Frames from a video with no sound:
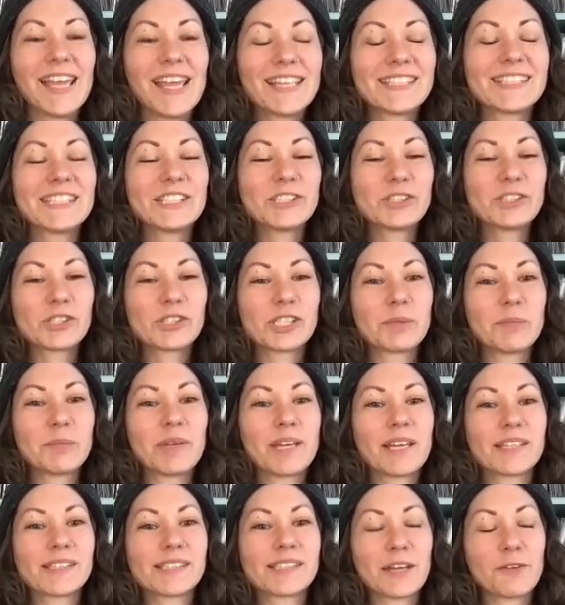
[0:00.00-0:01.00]
It's interesting
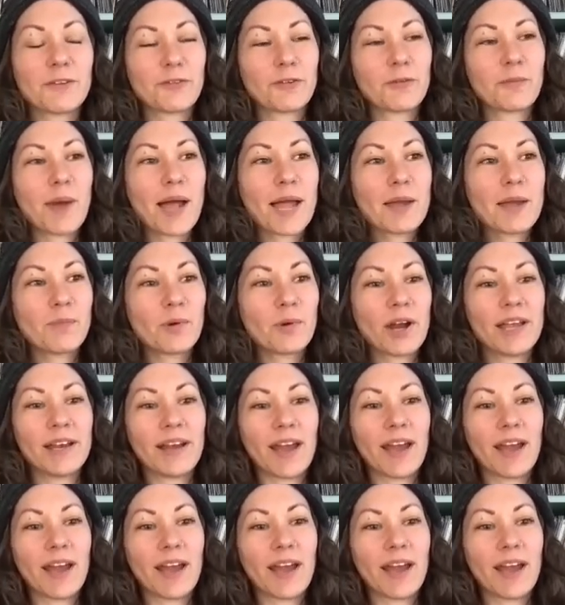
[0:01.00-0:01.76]
because like for my brain,